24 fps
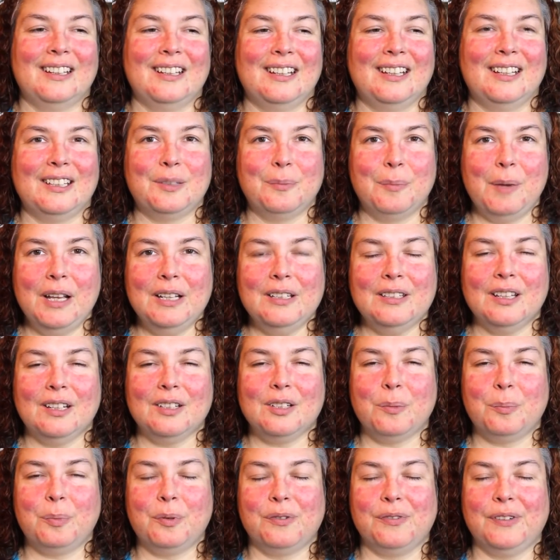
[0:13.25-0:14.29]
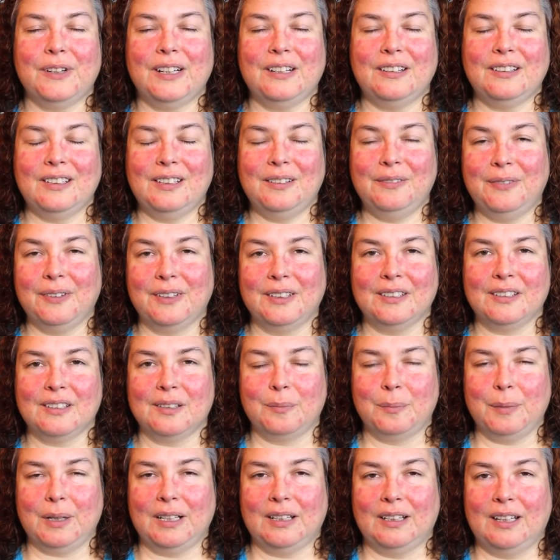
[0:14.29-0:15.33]
It's made such a profound difference
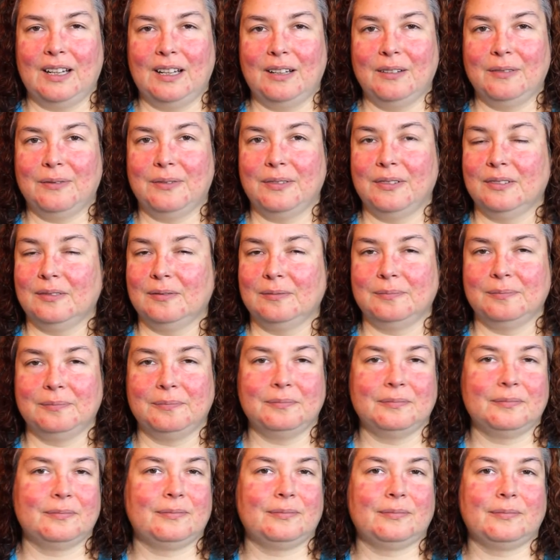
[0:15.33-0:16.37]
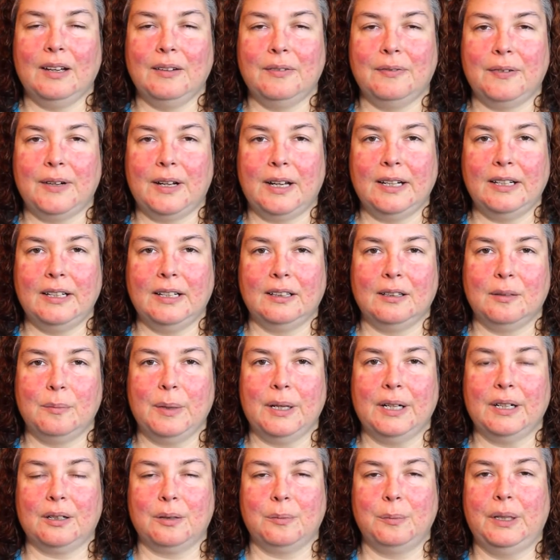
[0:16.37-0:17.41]
in my life, finding the
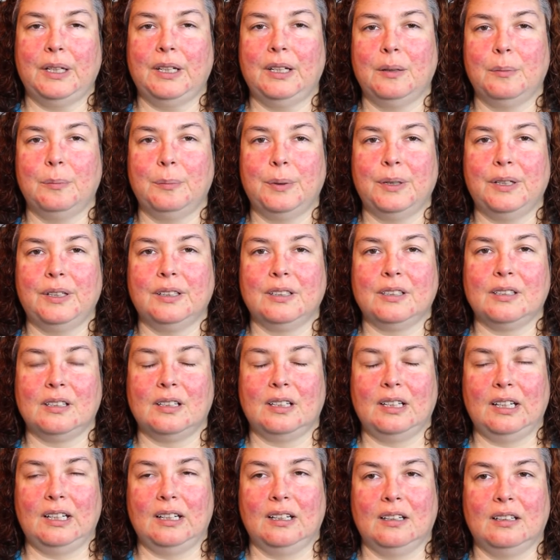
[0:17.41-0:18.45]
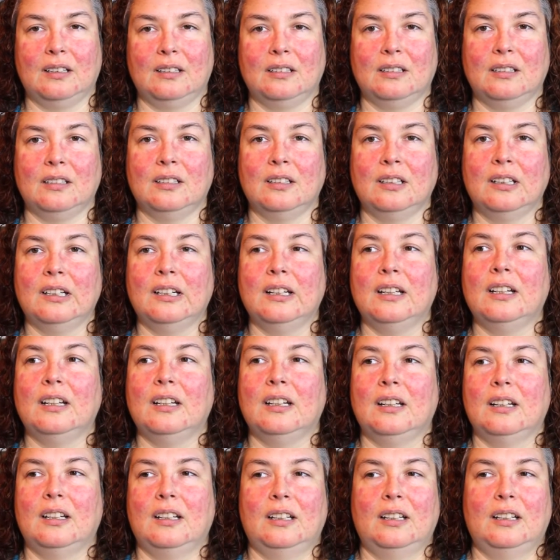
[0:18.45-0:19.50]
Medical Medium books and
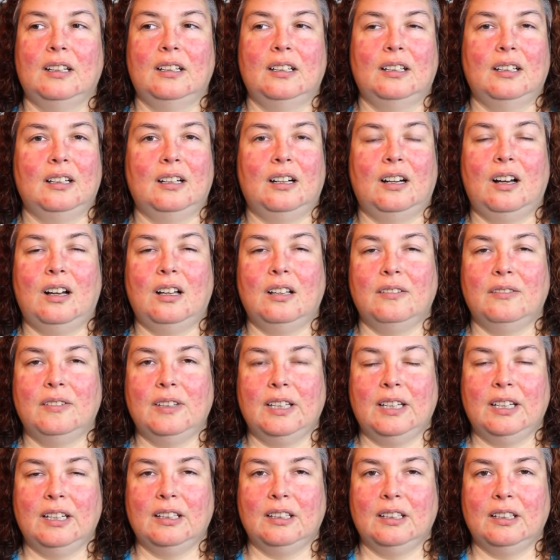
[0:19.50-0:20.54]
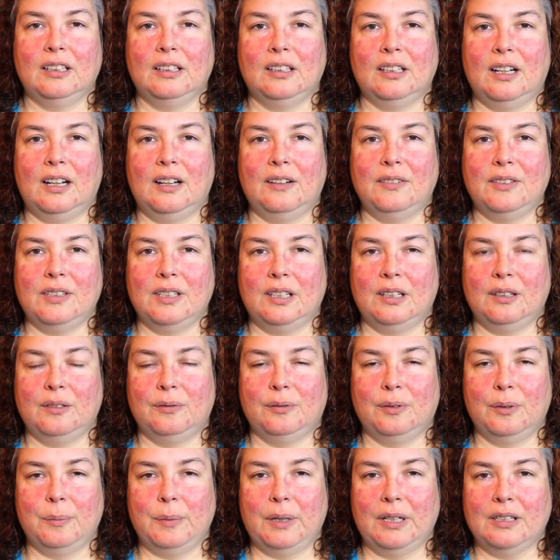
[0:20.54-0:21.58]
all of the healing that I've seen
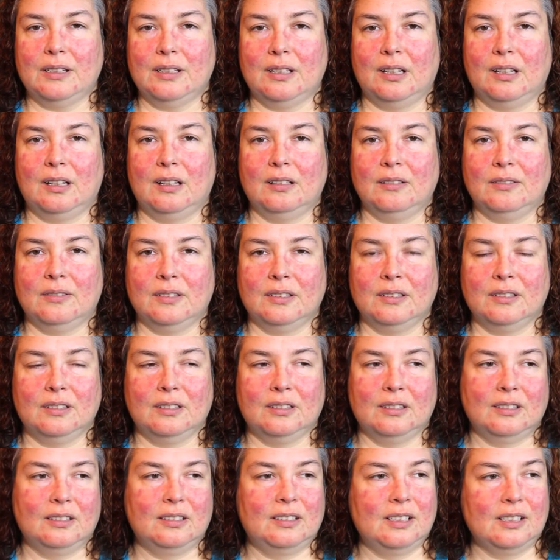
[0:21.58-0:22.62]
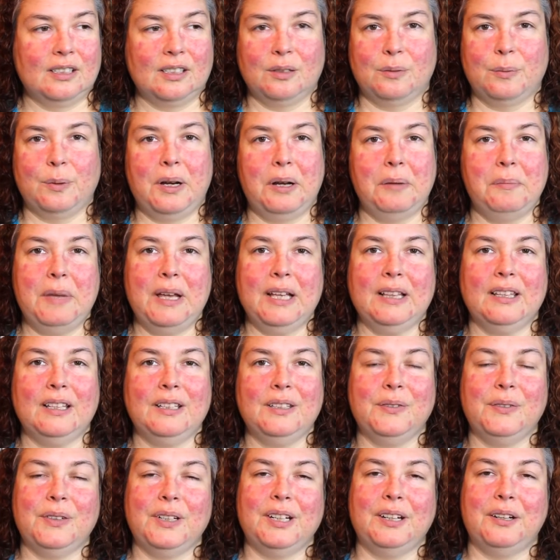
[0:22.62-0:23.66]
for myself. This is why I make
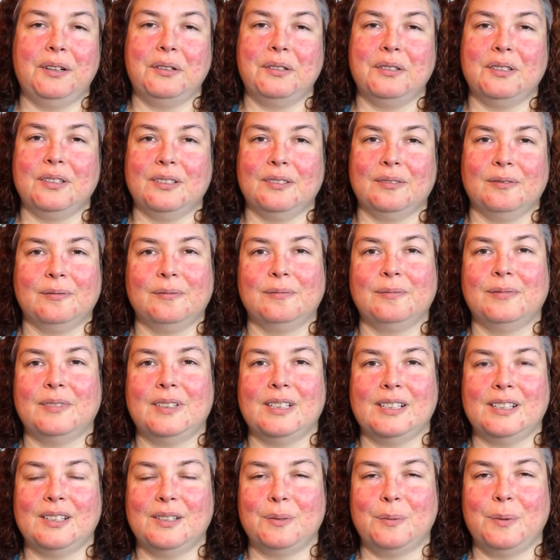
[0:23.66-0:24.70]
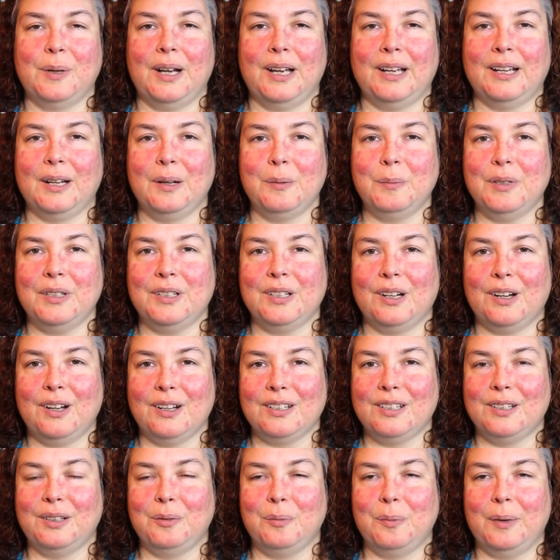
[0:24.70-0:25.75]
these videos, this is why I come to talk
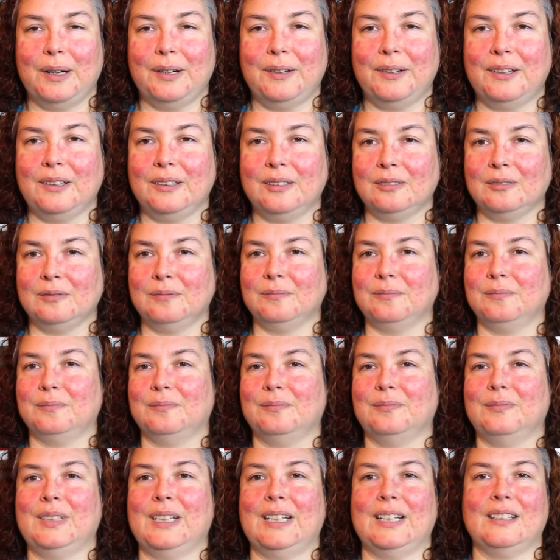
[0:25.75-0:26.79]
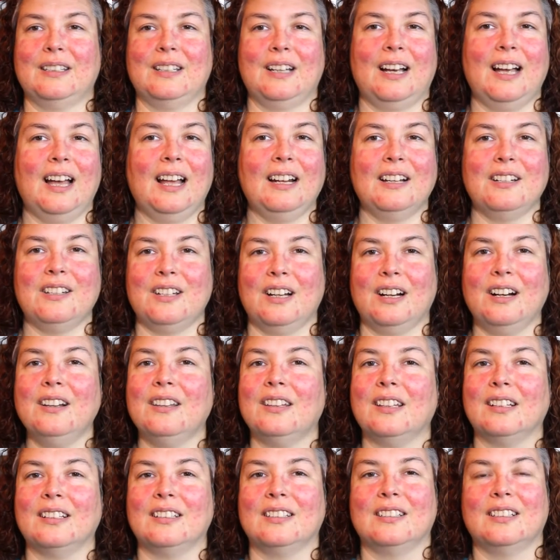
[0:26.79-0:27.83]
to you about it, because I gotta share
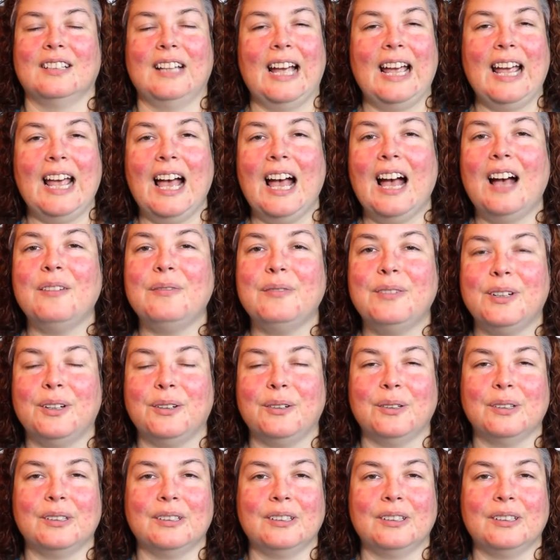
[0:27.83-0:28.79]
this, I have to.